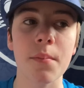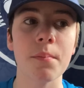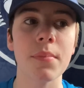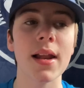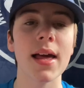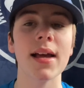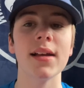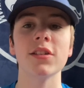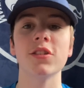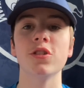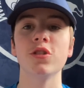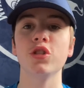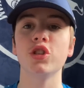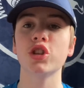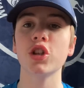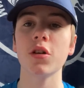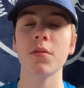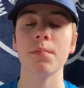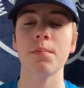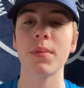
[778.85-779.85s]
Players who
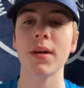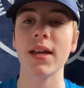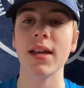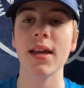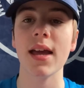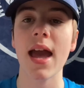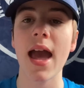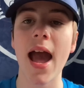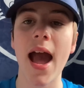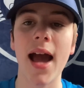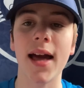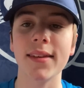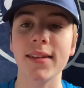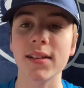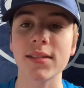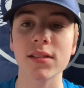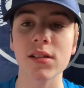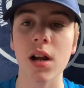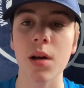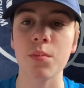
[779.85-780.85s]
shouldn't be at
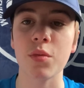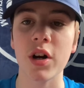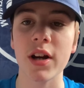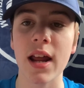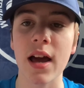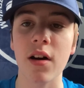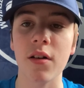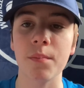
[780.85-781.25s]
this club right now,